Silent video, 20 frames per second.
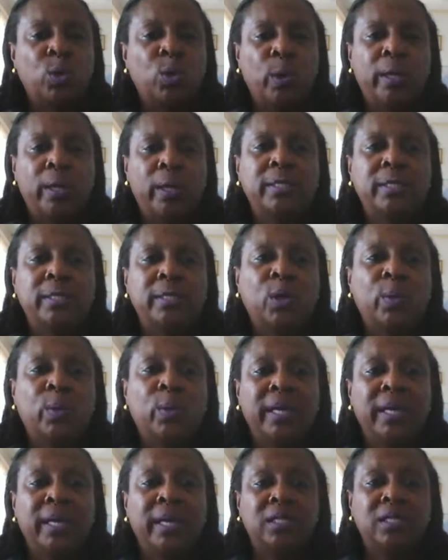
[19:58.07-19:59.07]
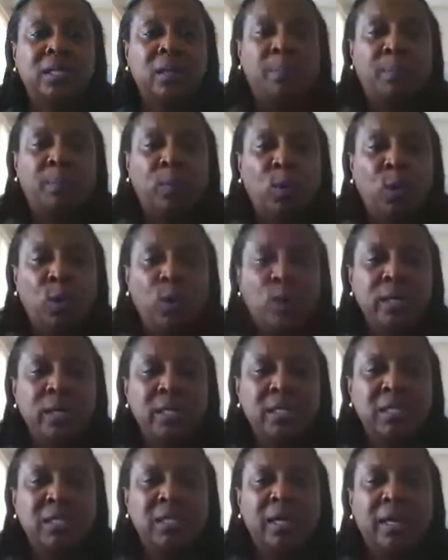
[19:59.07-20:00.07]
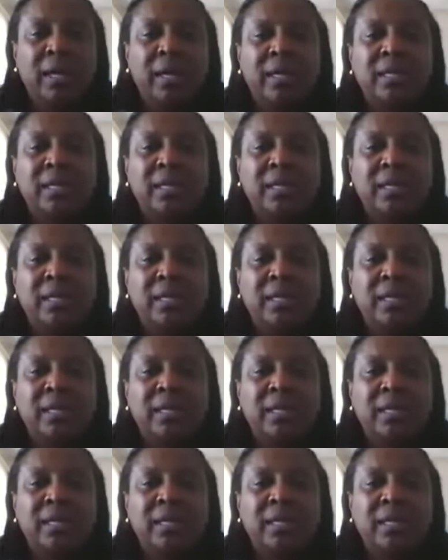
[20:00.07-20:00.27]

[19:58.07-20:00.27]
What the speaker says: oil is going into the pores.